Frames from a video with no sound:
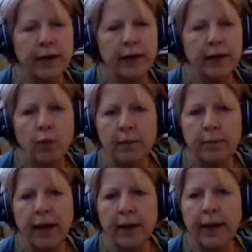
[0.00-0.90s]
And one of
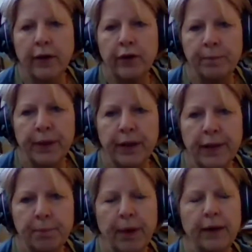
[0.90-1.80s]
my
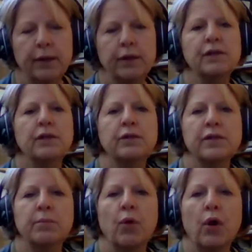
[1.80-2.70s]
accountability partners, who's
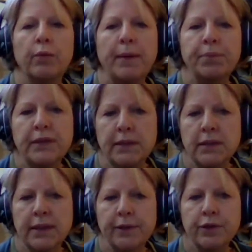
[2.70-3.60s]
a more
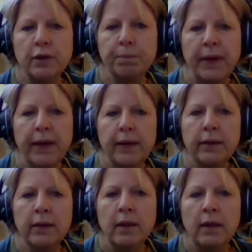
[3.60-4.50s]
representational trainer,